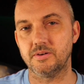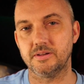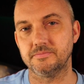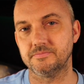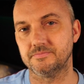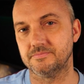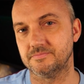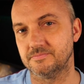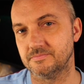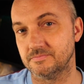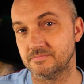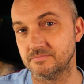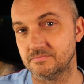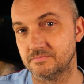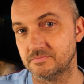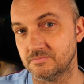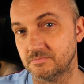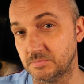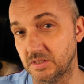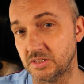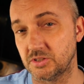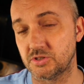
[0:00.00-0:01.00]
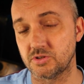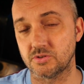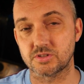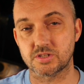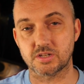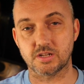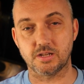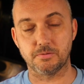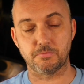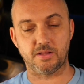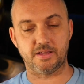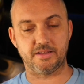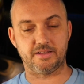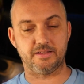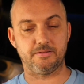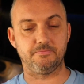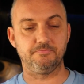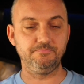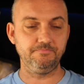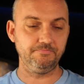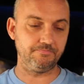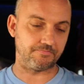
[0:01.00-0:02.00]
it. Ben Johnson can play
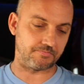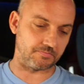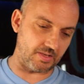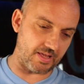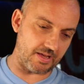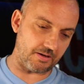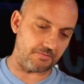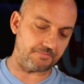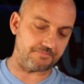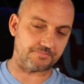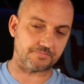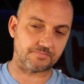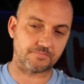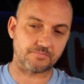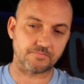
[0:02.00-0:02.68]
now. Now,